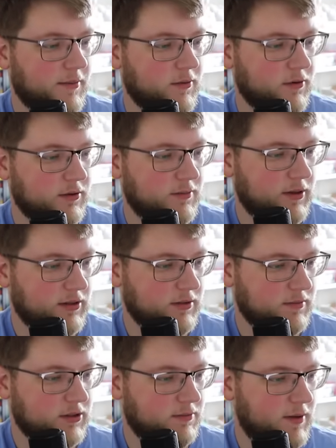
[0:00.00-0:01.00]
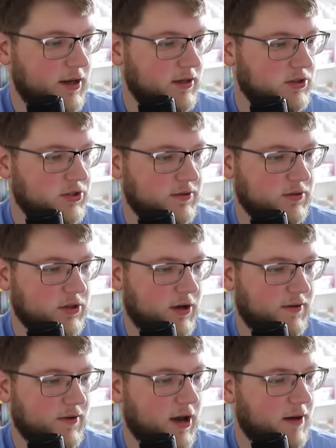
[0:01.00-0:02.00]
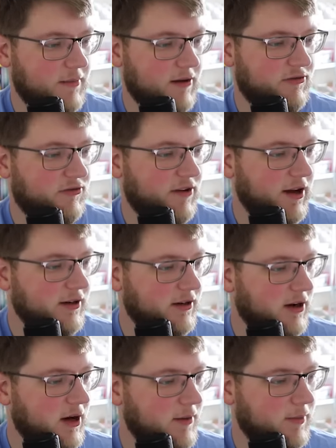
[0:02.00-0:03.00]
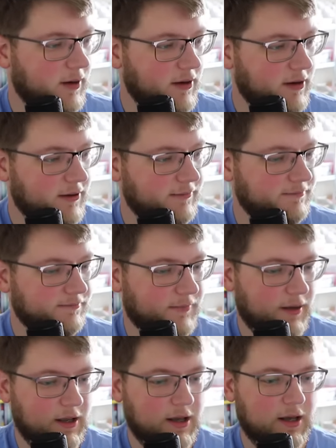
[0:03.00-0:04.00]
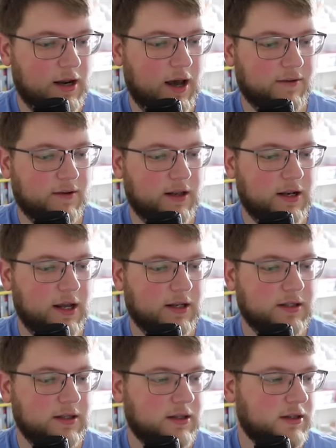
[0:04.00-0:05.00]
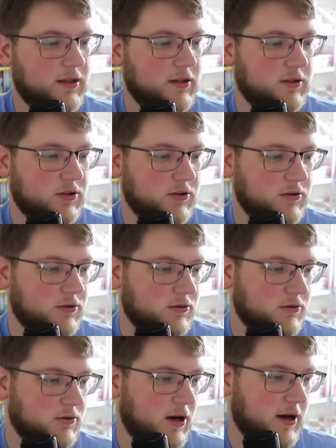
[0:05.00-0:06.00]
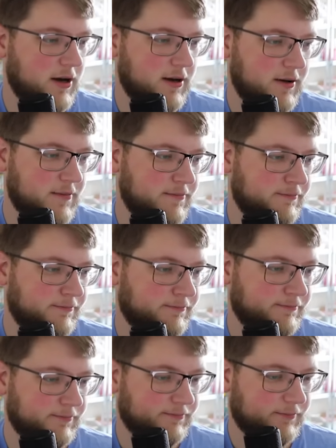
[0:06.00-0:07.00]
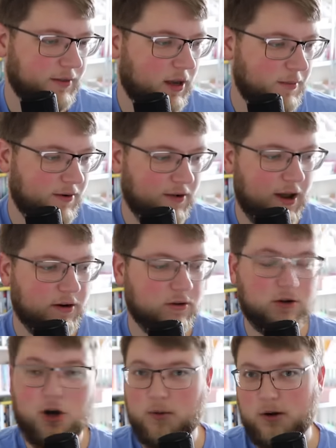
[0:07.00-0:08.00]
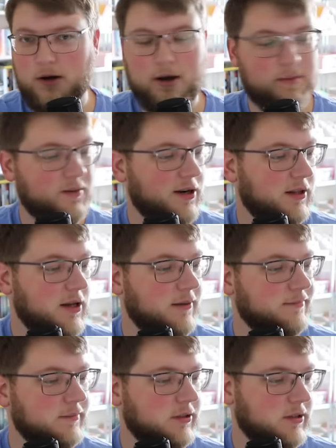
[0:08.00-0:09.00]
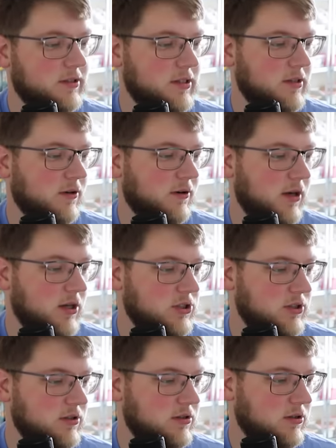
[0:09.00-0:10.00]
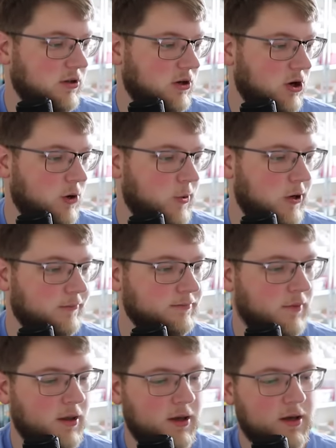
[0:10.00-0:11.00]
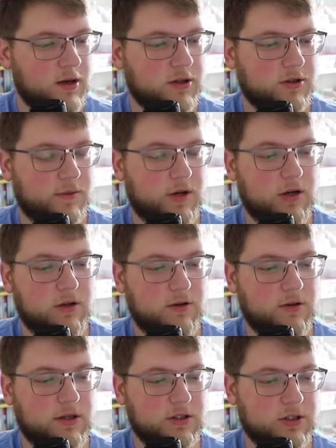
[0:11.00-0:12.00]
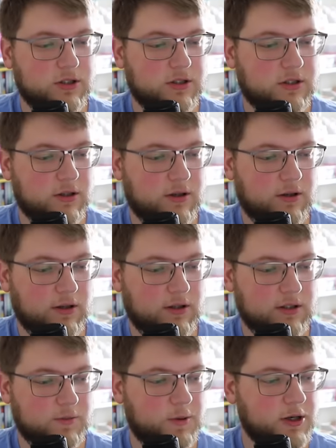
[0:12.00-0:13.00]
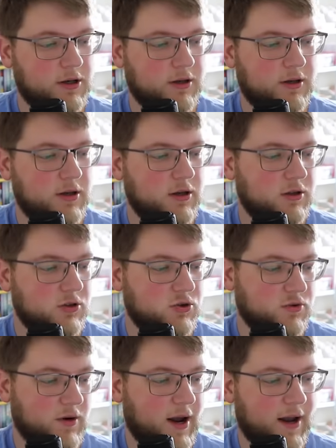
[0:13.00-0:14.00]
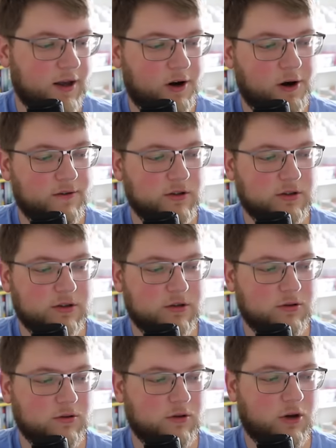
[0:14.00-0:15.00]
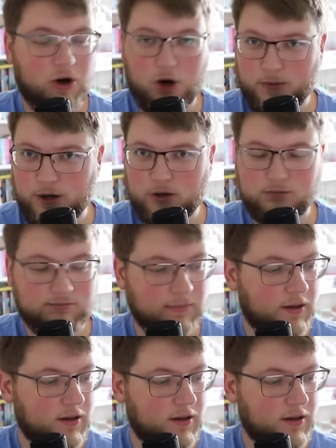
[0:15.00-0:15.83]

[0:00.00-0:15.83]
I'm going to make some space. So I've got my Finder up here and I've connected to, um, I mean, I've got Kobo up right there. You can see locations, Kobo. So I'm gonna do is just click this book, drag it over to Kobo